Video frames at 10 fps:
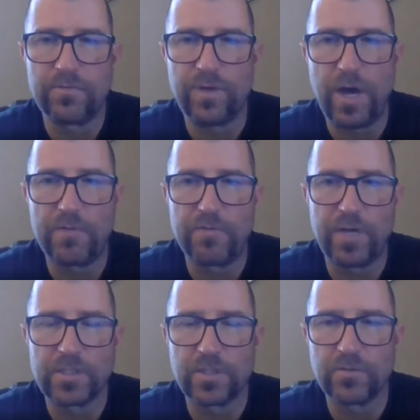
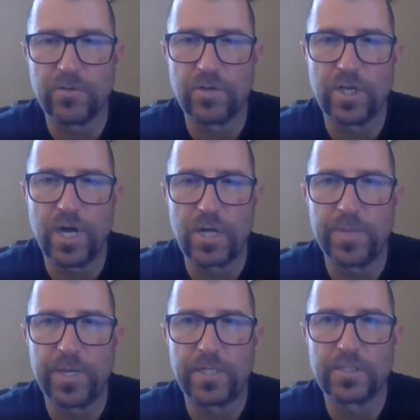5-vessel fully
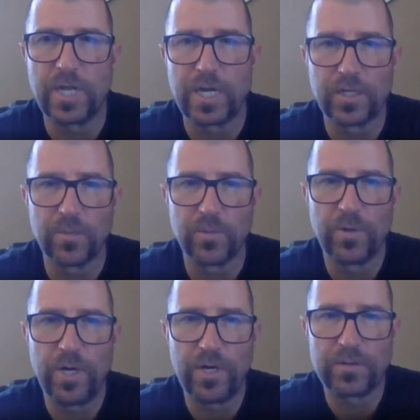automated Steinecker
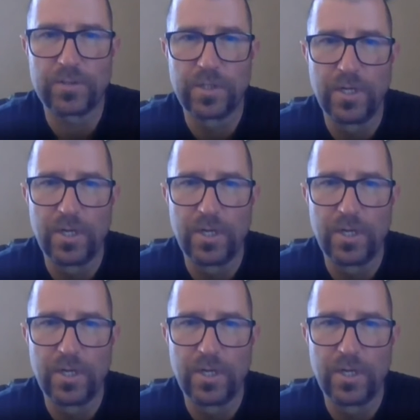brew house